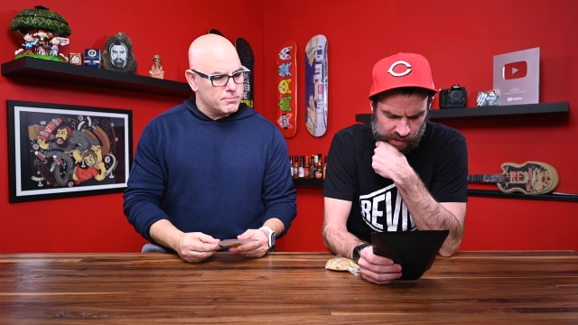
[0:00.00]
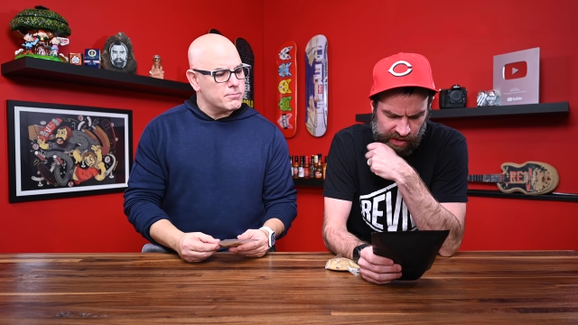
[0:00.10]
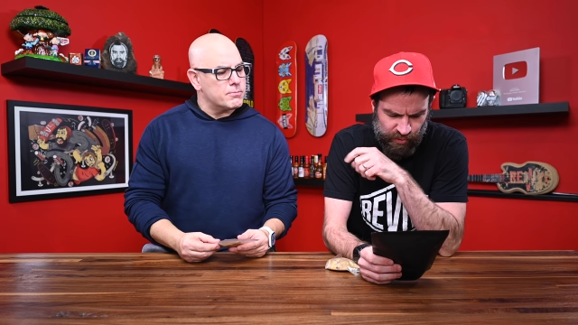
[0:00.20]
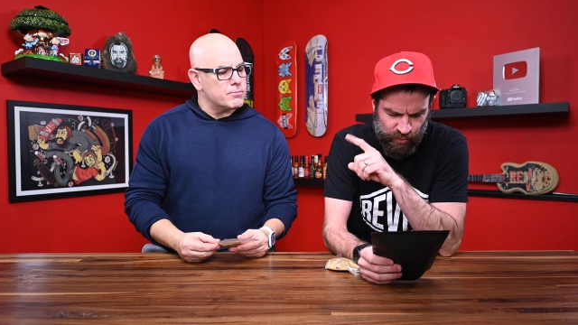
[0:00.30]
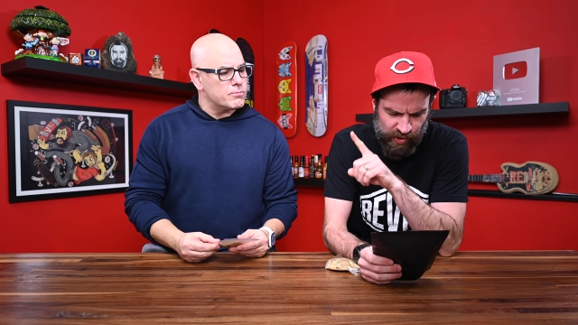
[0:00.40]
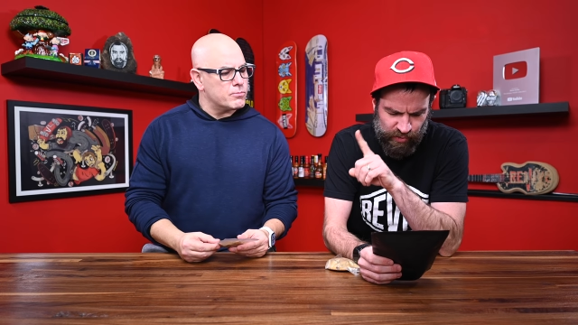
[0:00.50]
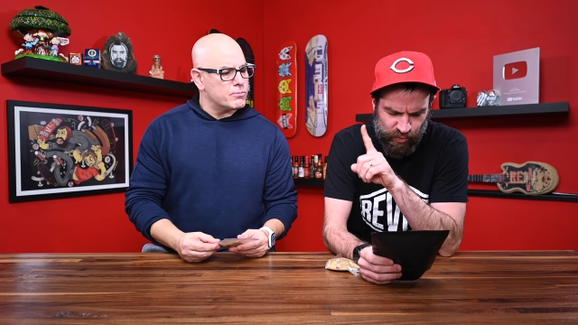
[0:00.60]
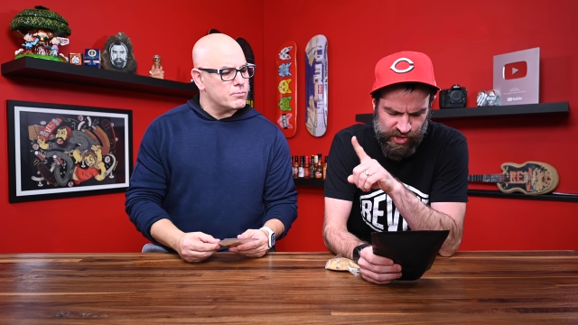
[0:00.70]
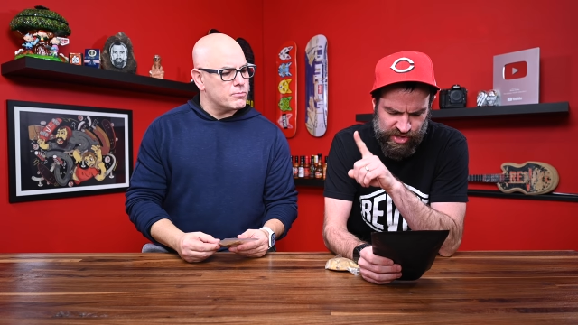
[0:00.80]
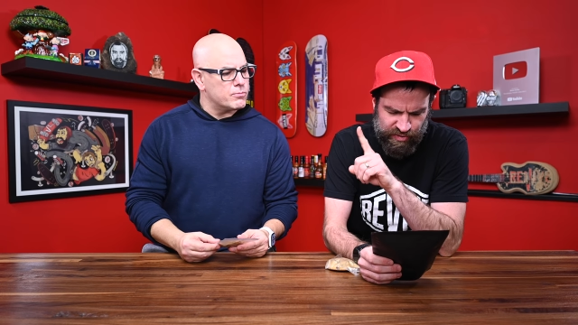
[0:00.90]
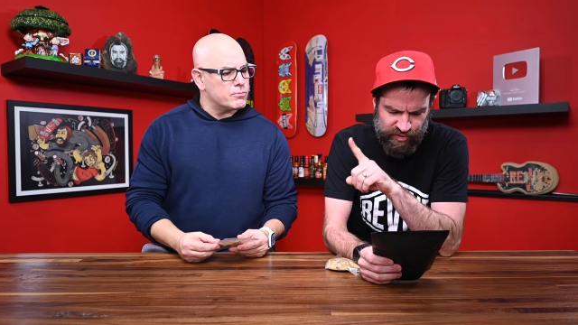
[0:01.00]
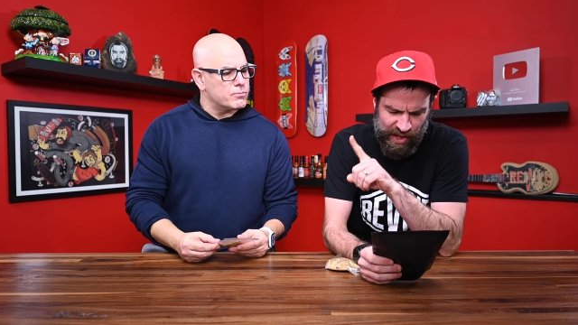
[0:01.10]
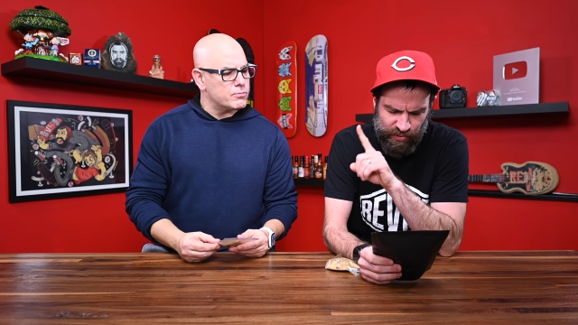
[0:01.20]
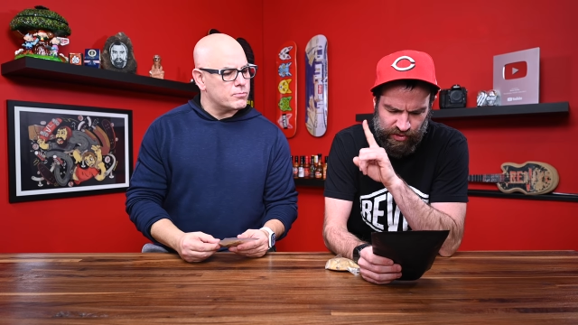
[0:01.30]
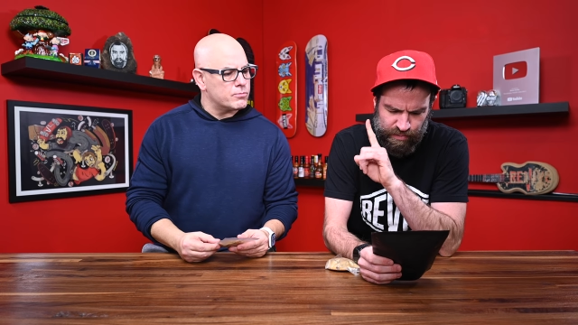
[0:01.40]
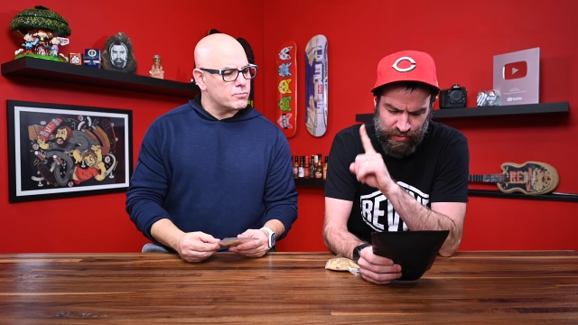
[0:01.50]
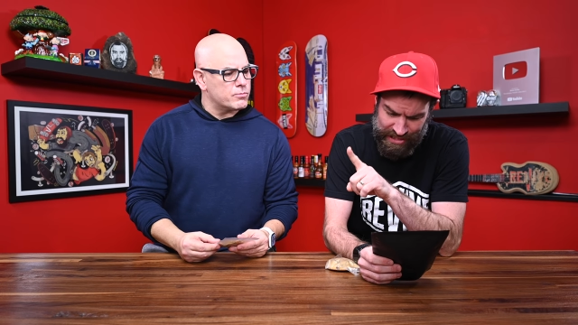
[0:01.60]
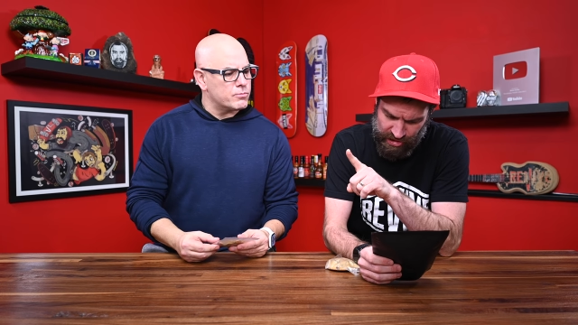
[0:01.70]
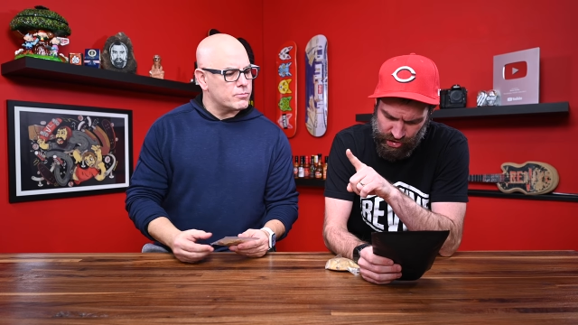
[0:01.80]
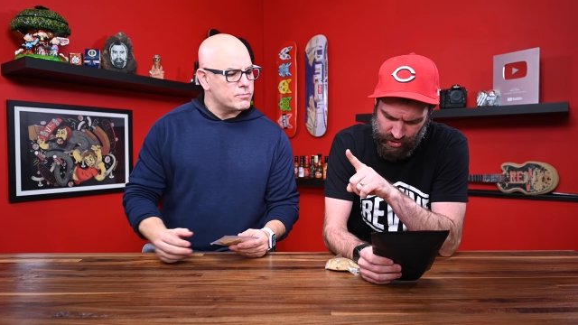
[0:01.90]
Speaker 1: en- enriched flour is
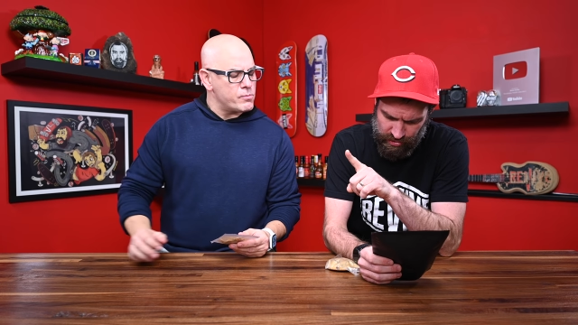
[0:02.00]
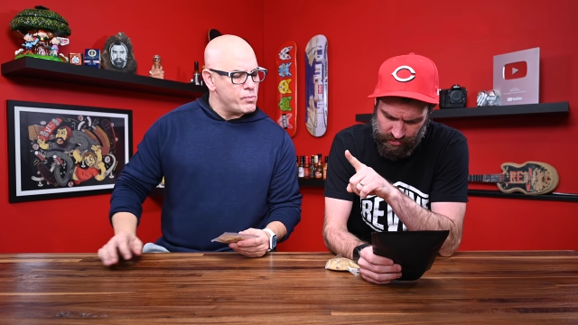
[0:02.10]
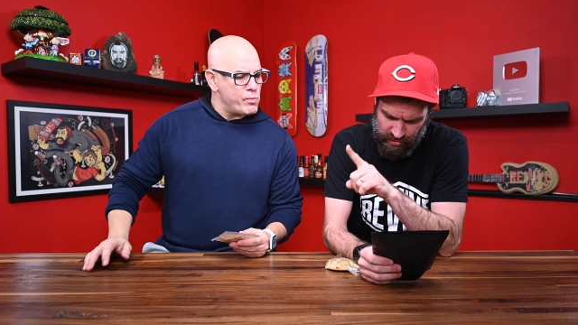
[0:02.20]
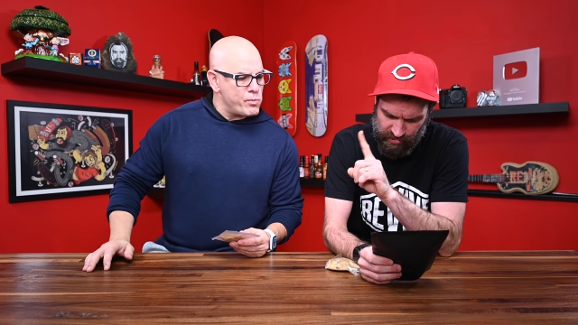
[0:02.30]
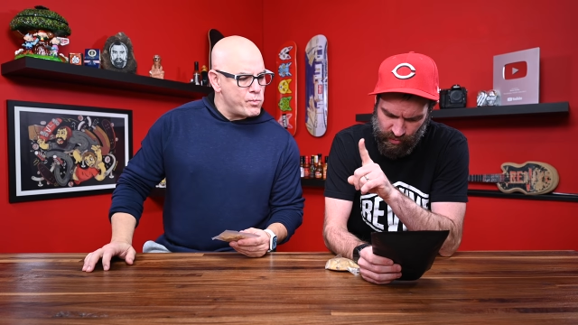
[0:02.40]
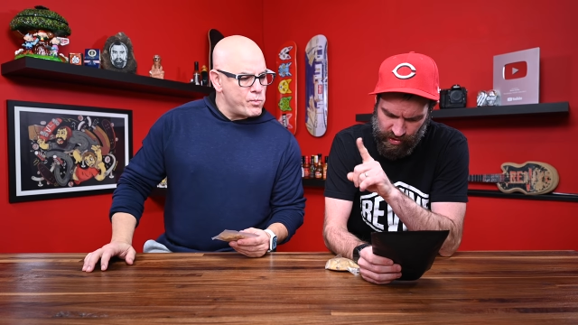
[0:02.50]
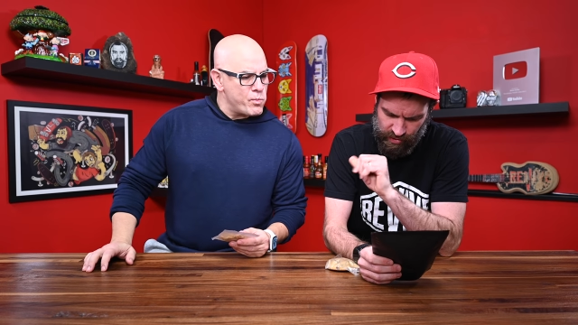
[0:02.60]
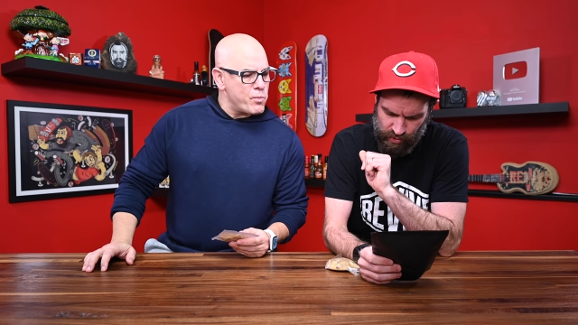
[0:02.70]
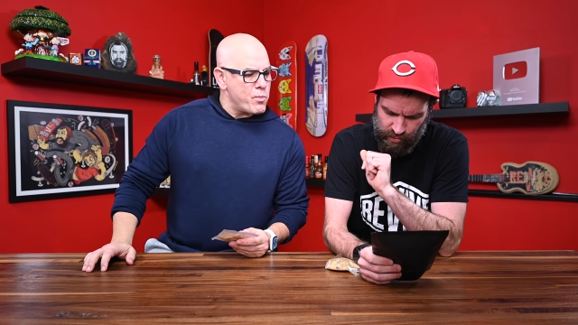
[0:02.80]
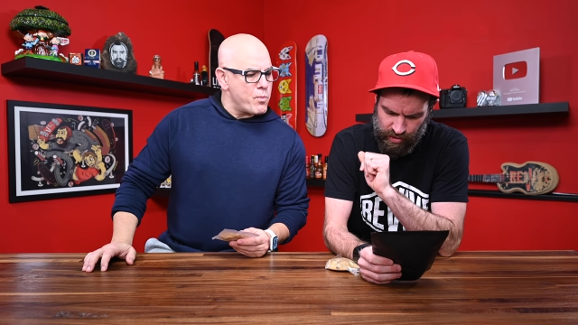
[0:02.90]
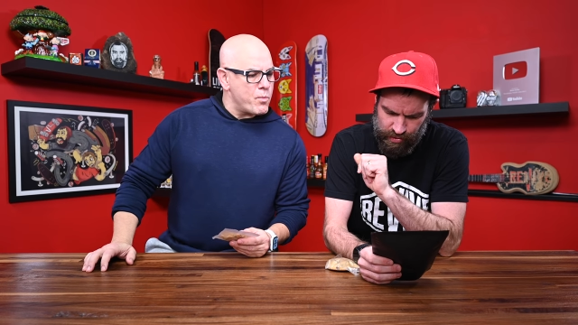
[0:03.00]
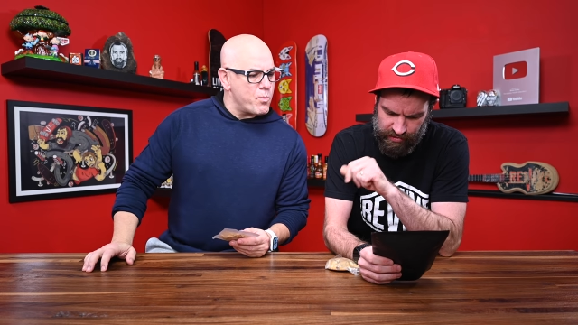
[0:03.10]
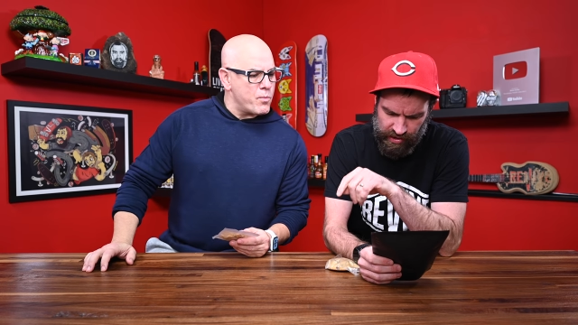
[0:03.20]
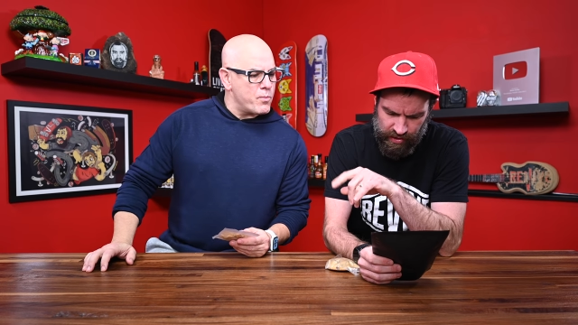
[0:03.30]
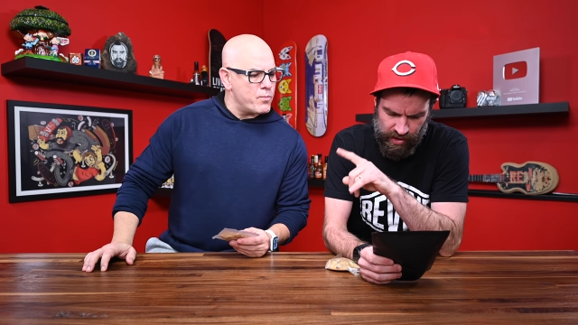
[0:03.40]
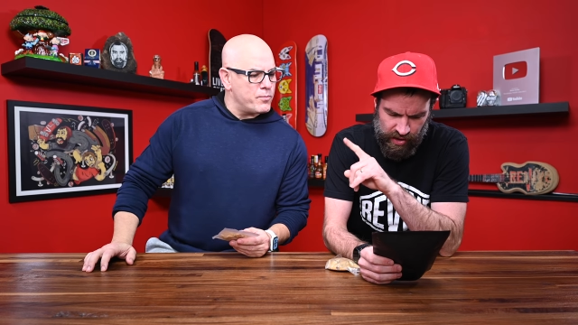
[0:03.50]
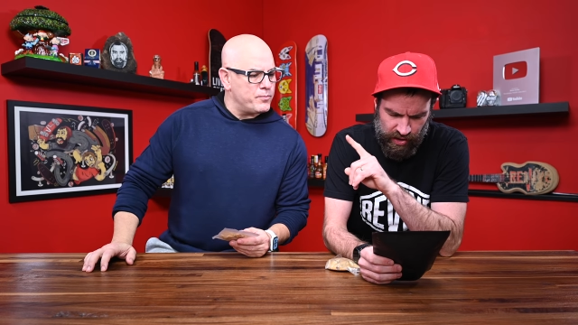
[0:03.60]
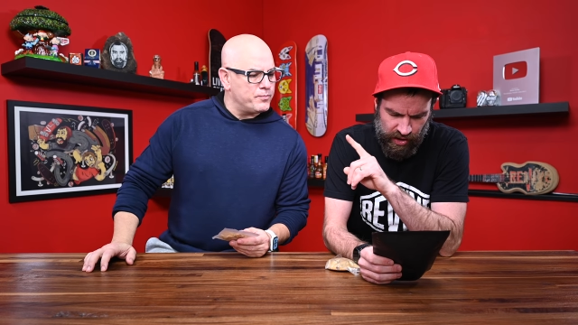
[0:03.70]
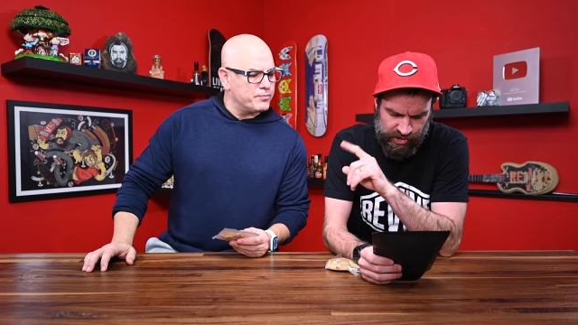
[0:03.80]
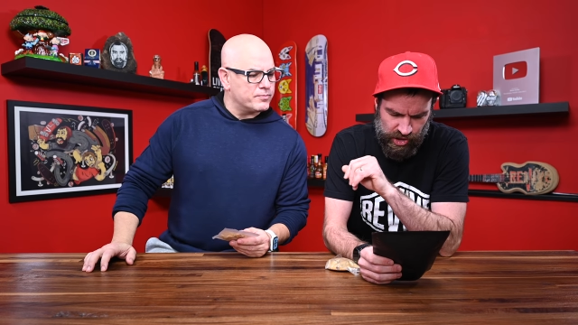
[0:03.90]
bleached. It's a weird way to put that. Uh,